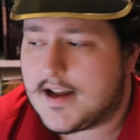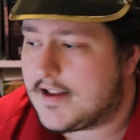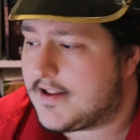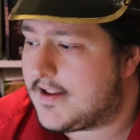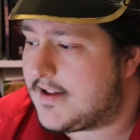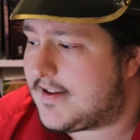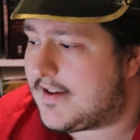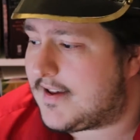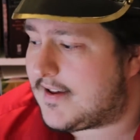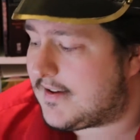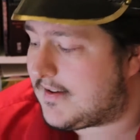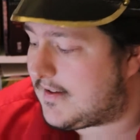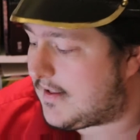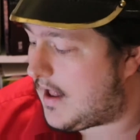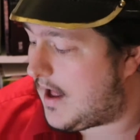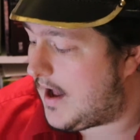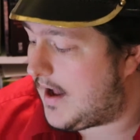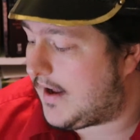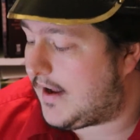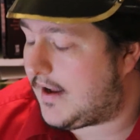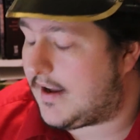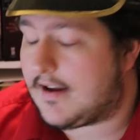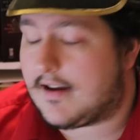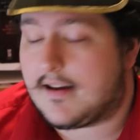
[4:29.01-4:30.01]
This is
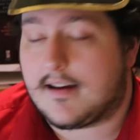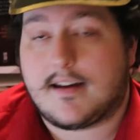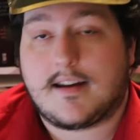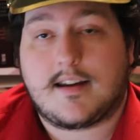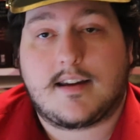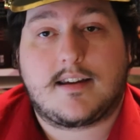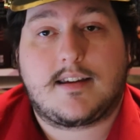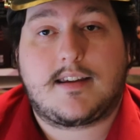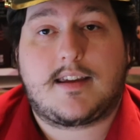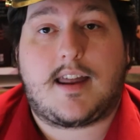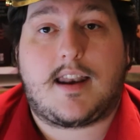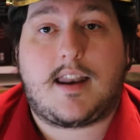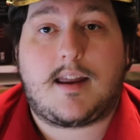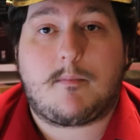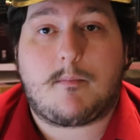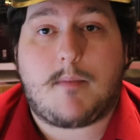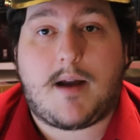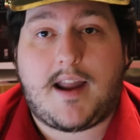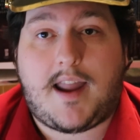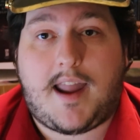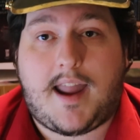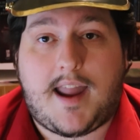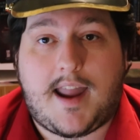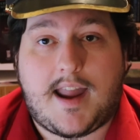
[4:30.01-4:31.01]
like getting
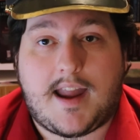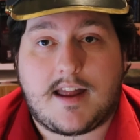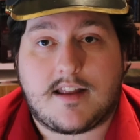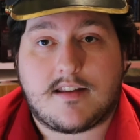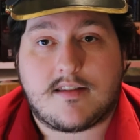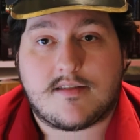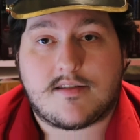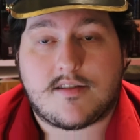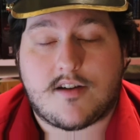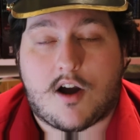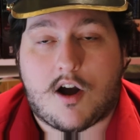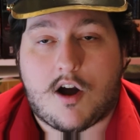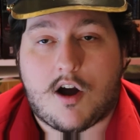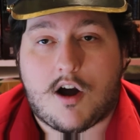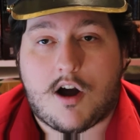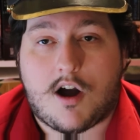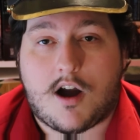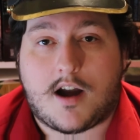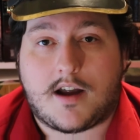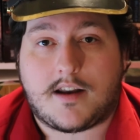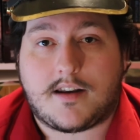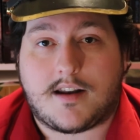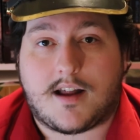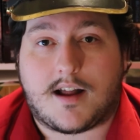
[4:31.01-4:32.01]
my hands
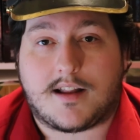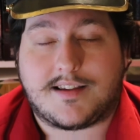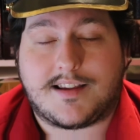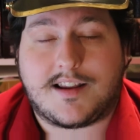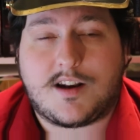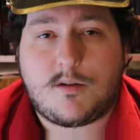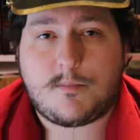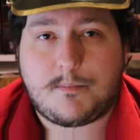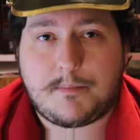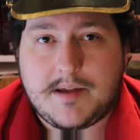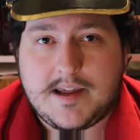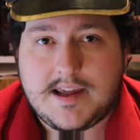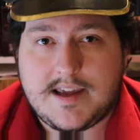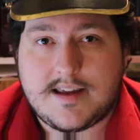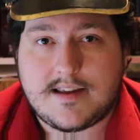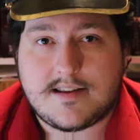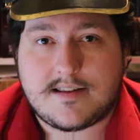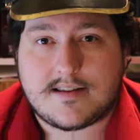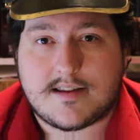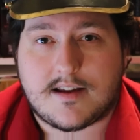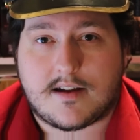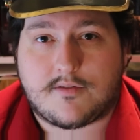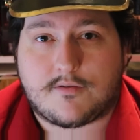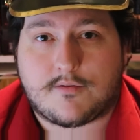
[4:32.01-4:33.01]
on a little
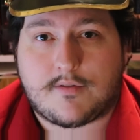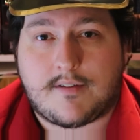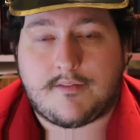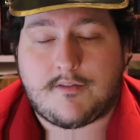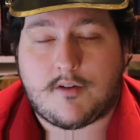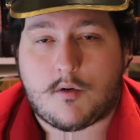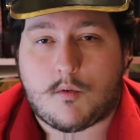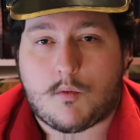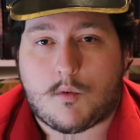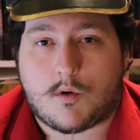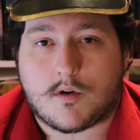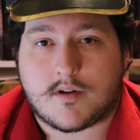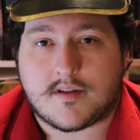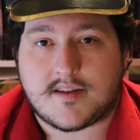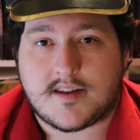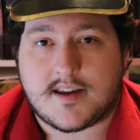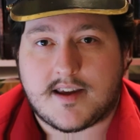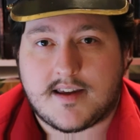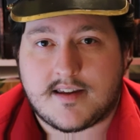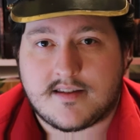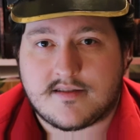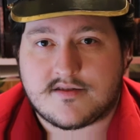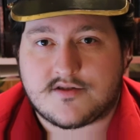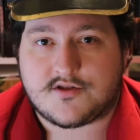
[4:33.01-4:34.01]
piece of RIvet Wars
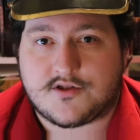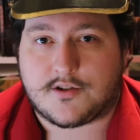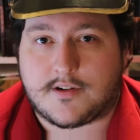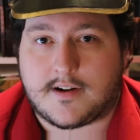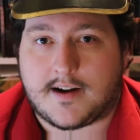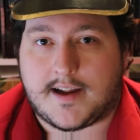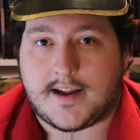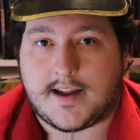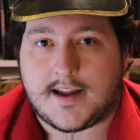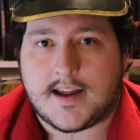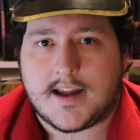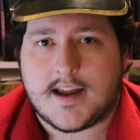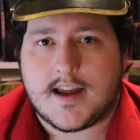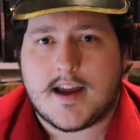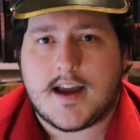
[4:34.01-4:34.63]
history.